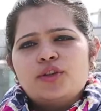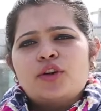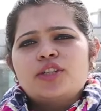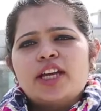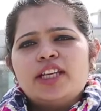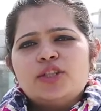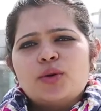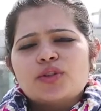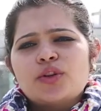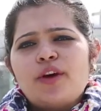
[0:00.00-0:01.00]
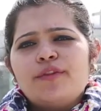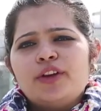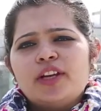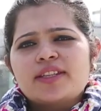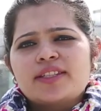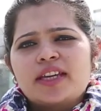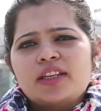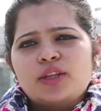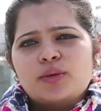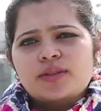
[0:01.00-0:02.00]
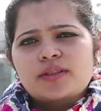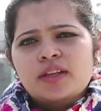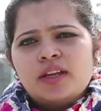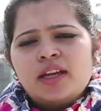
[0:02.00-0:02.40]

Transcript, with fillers: your daily dose of real estate news.